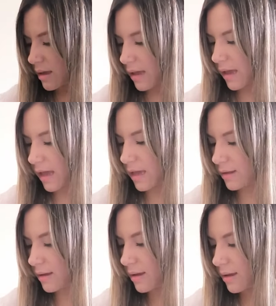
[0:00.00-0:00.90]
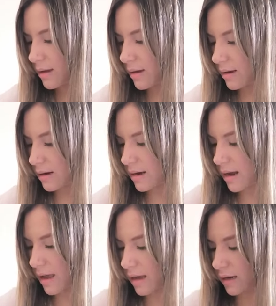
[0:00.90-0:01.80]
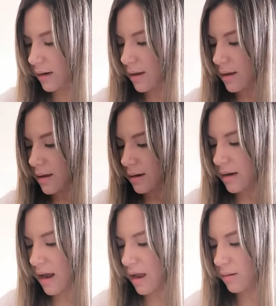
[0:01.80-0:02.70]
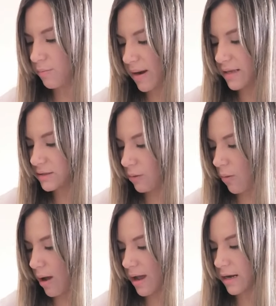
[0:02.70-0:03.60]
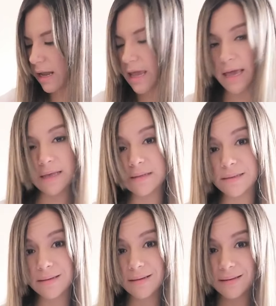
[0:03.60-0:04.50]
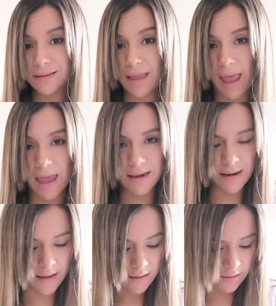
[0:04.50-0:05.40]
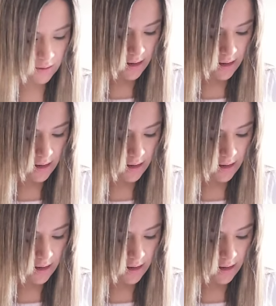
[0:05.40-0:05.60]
8, 9. 9 plus 1 is 10. So